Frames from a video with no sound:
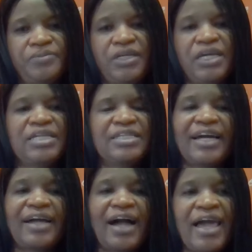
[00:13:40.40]
and
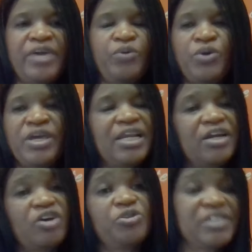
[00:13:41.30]
I will
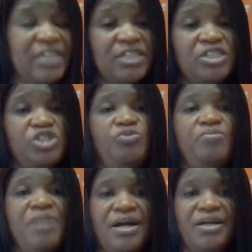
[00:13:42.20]
contact you
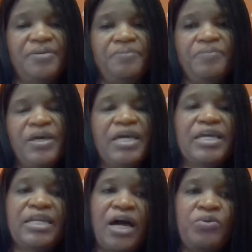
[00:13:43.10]
back
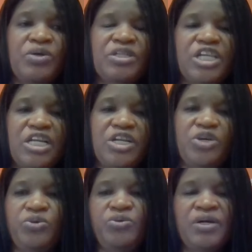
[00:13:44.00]
and I will tell
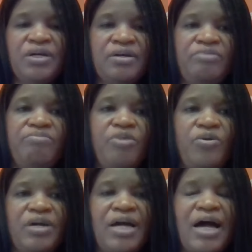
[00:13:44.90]
you
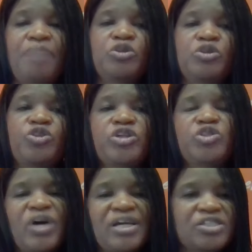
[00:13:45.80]
more. I'm not going
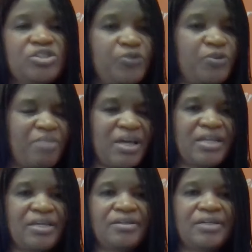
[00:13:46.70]
to ask you for money.
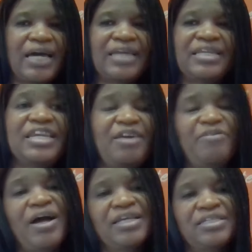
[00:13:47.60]
I
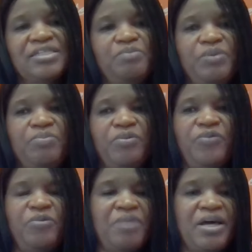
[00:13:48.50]
never ask people
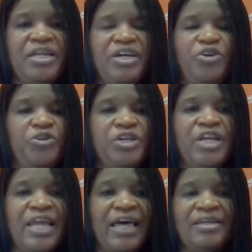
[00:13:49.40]
for money
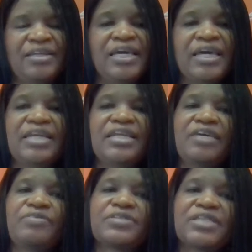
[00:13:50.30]
online. And
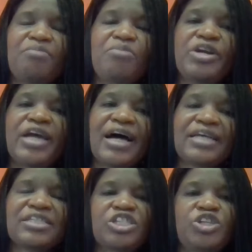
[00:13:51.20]
if somebody
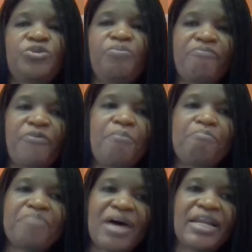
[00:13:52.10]
asks you for
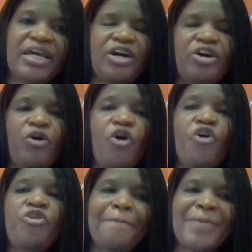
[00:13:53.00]
money
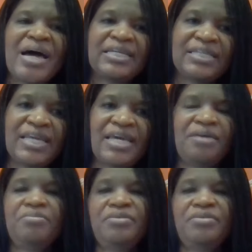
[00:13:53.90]
on my name,